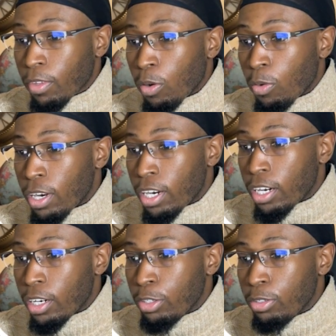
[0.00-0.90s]

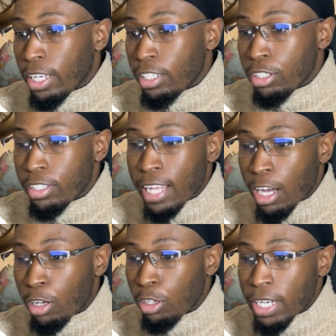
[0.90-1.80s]
where you can just
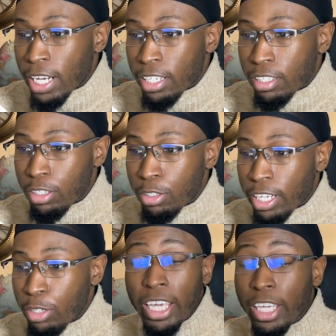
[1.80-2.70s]
tackle objections. You
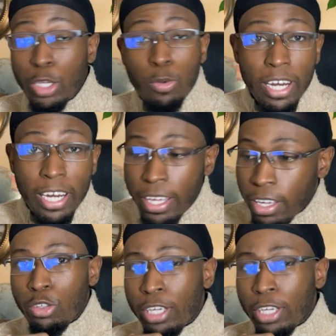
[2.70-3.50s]
can do a Q&A.